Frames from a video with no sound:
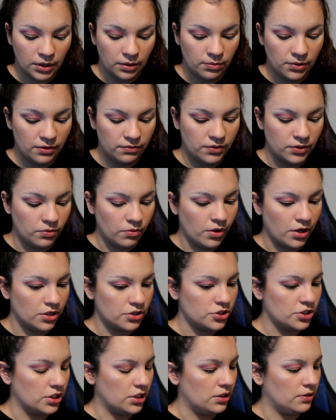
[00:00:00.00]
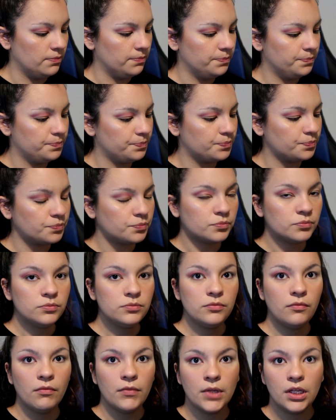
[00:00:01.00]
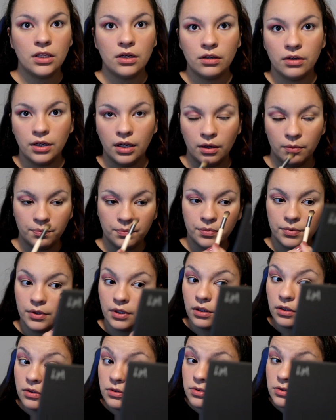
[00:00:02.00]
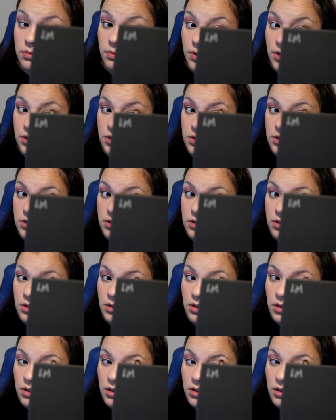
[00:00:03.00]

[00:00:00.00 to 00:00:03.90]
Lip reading: maybe if you wash it, it'll help the loose ones